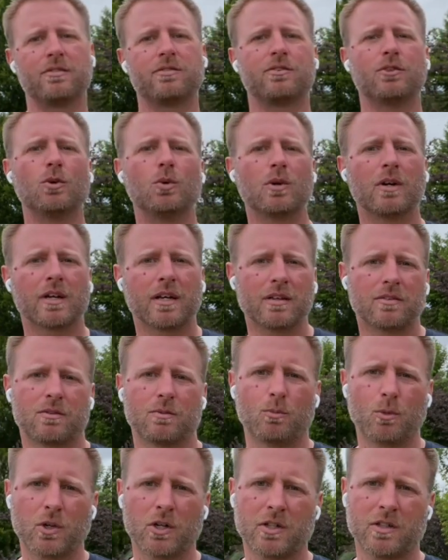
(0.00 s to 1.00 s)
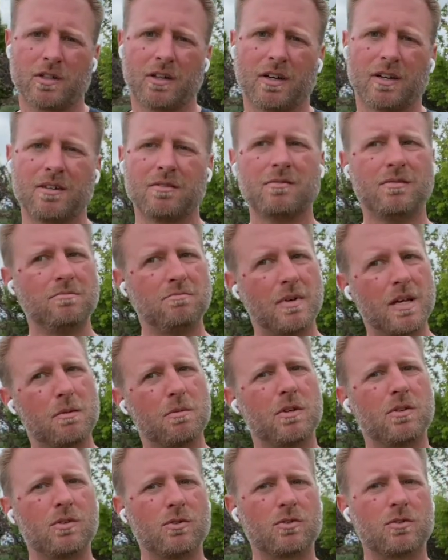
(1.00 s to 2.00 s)
I still want to get some work done,
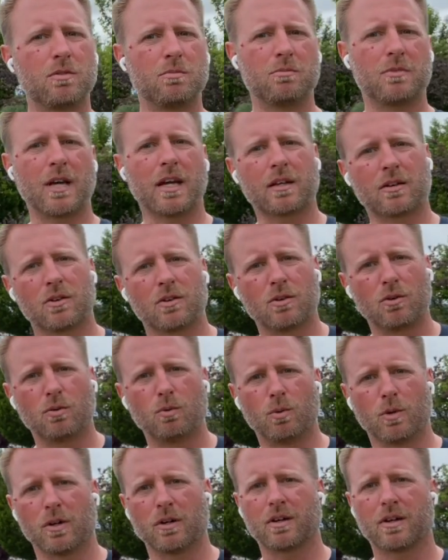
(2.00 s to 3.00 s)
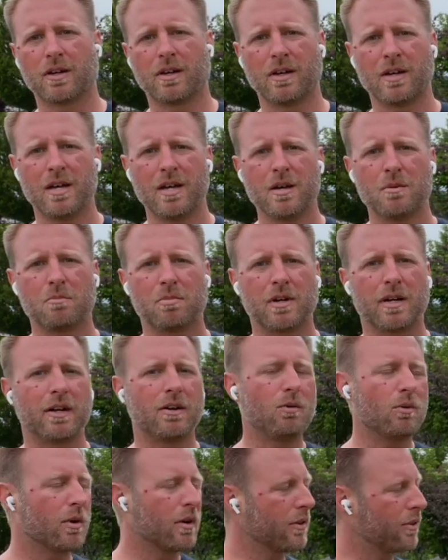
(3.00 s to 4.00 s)
maybe do some technical work, but I
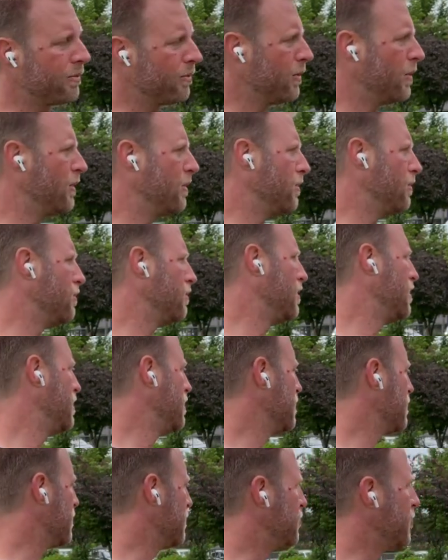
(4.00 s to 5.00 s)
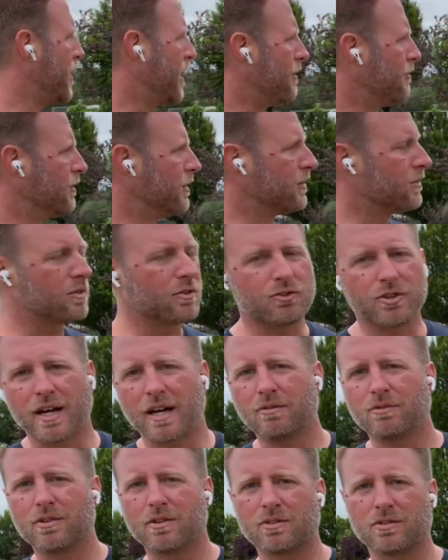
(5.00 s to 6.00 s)
don't want to throw the javelins. The
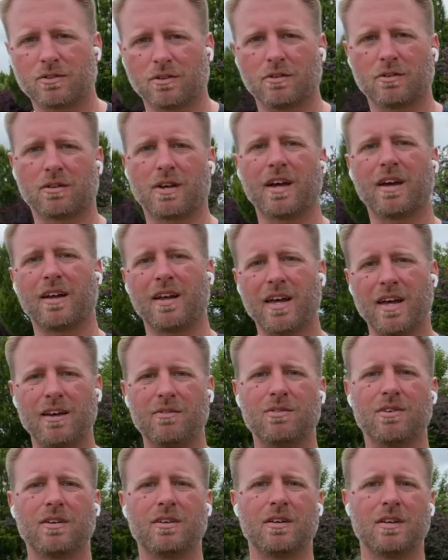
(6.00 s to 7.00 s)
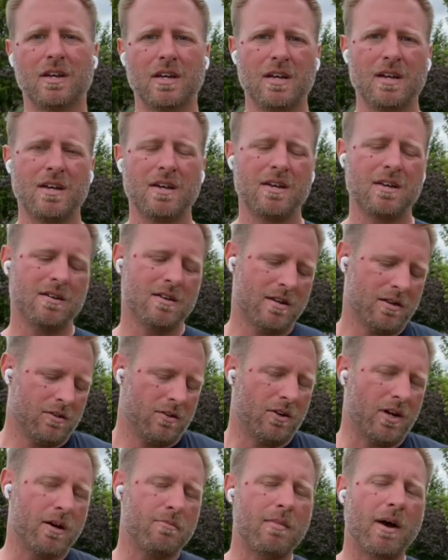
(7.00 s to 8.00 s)
javelins are kind of heavy.
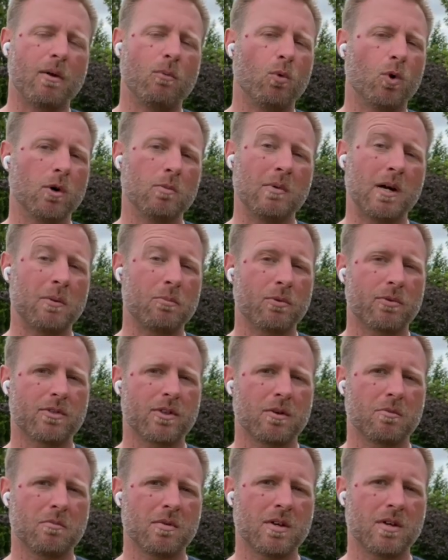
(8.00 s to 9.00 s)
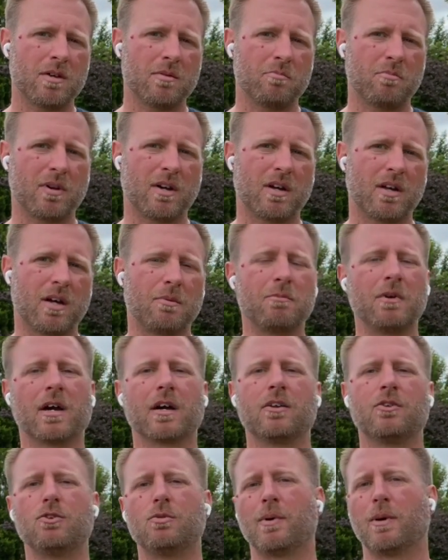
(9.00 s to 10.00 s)
You know, I might warm up with them, but I'm
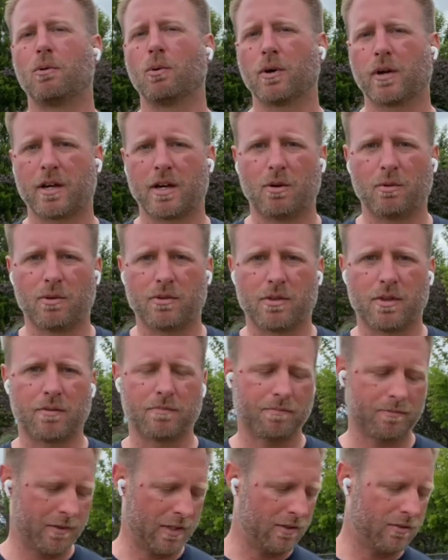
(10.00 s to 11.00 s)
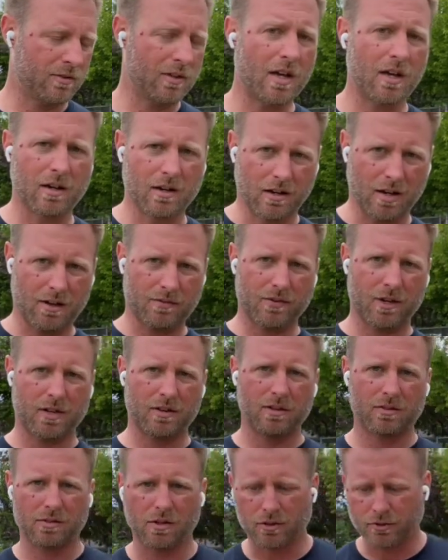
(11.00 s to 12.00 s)
not going to do my workout with them. Instead, I've
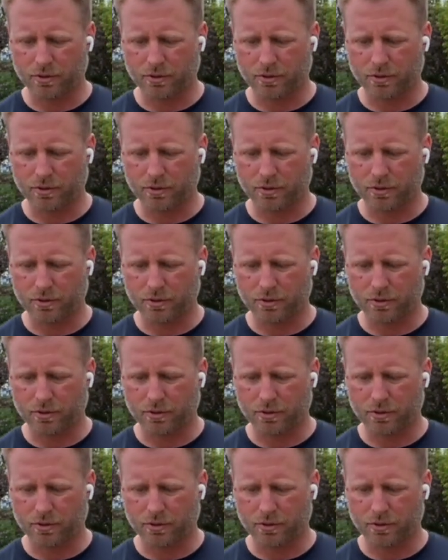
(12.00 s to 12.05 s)
got these